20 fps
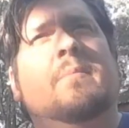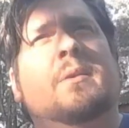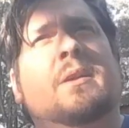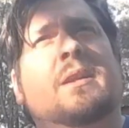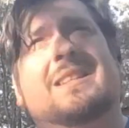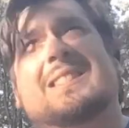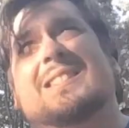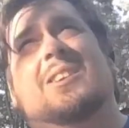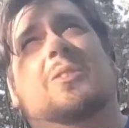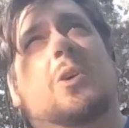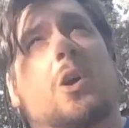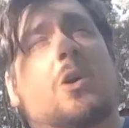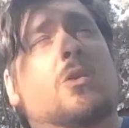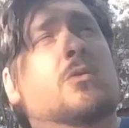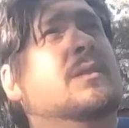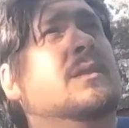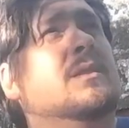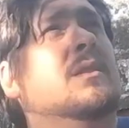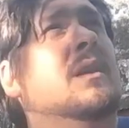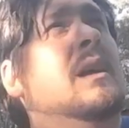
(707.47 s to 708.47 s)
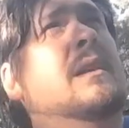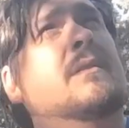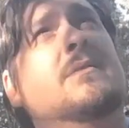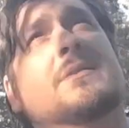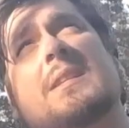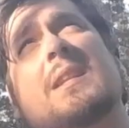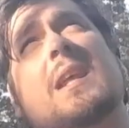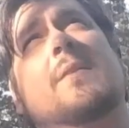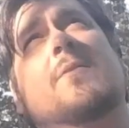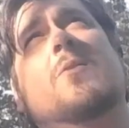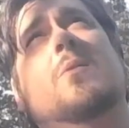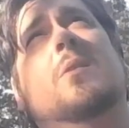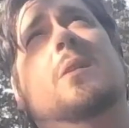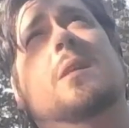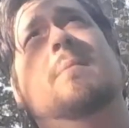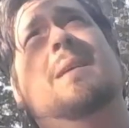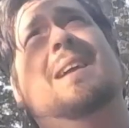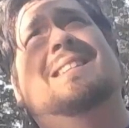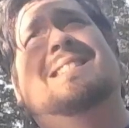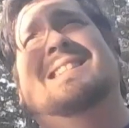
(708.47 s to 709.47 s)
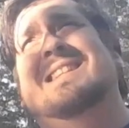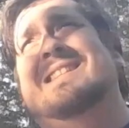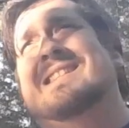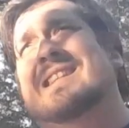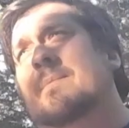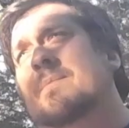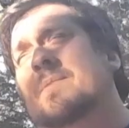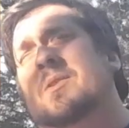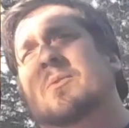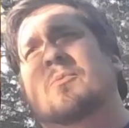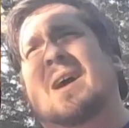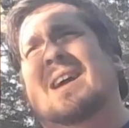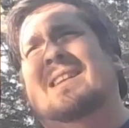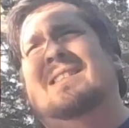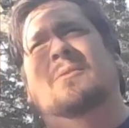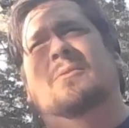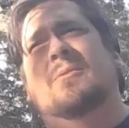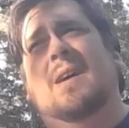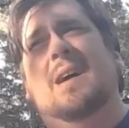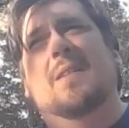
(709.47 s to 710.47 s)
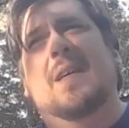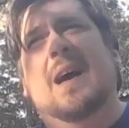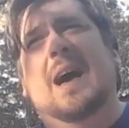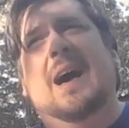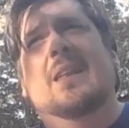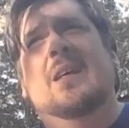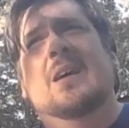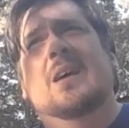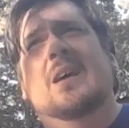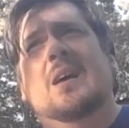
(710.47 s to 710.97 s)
but he still owns slaves and never really makes an attempt to rectify that.